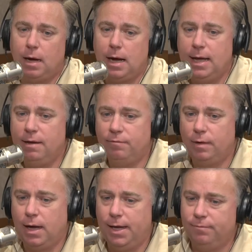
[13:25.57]
of? I have,
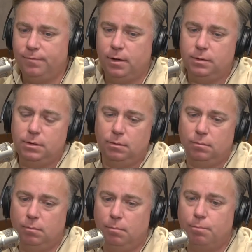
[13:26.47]
I have, uh,
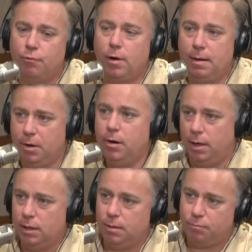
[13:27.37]

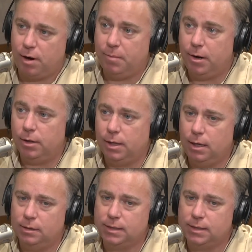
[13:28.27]
primarily primarily right.